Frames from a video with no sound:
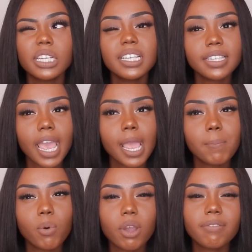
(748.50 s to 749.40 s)
it's an
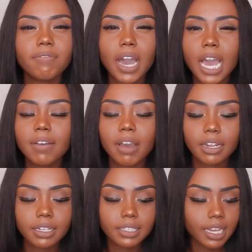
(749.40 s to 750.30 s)
eight point five
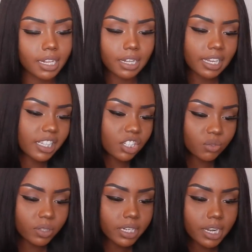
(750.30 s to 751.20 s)
out of ten. Like,
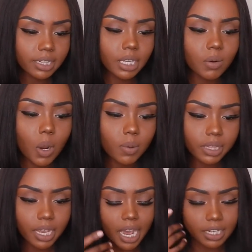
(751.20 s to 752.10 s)
there's really nothing wrong
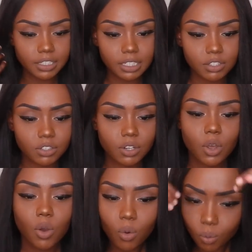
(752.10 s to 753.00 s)
with it. I just
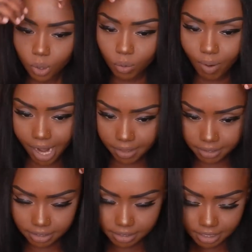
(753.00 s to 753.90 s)
would
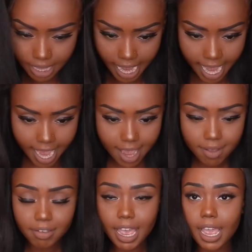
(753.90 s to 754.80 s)
rather to
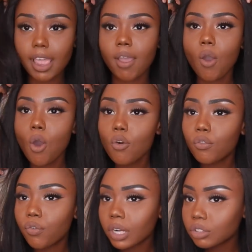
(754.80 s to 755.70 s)
have a
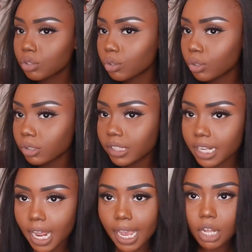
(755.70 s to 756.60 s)
frontal
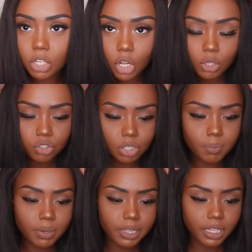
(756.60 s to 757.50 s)
than a closure,
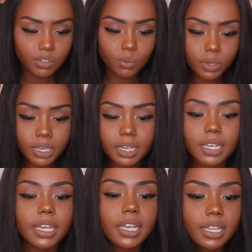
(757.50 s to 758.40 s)
but this
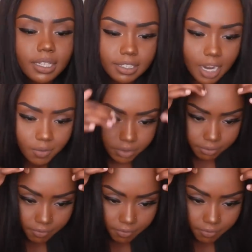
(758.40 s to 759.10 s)
wig is definitely